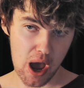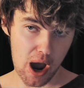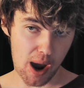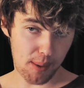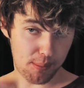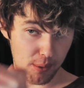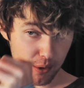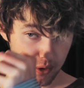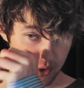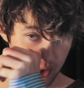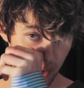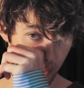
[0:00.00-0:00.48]

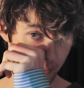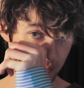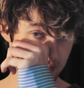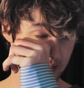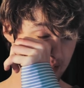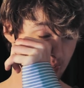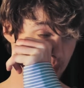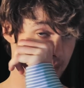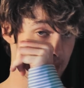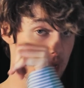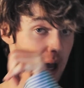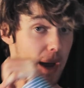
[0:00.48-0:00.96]
I'm not sure if
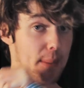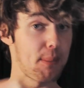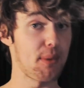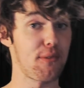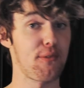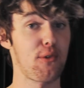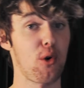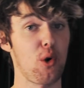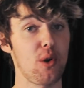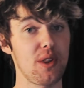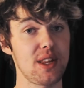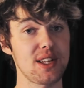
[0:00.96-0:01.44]
it's coming out
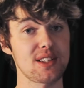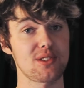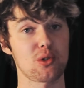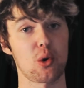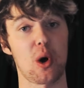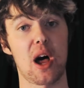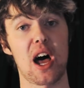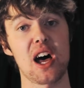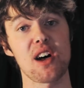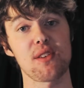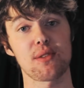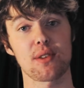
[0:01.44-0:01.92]
before this
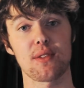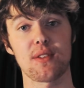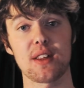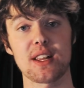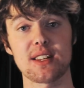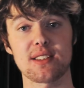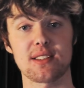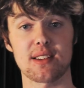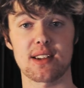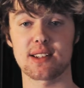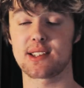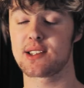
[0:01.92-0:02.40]
or after
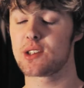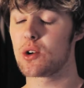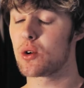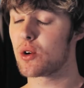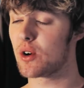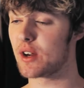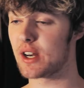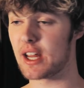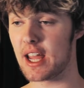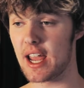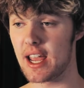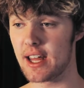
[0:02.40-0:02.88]
this. I still
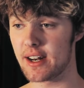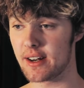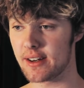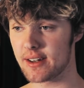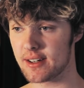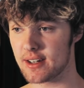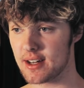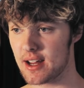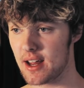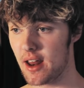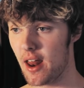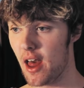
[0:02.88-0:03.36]
got to
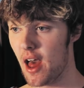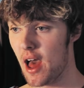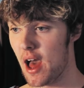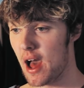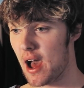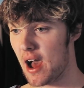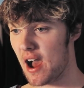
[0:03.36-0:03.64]
edit it.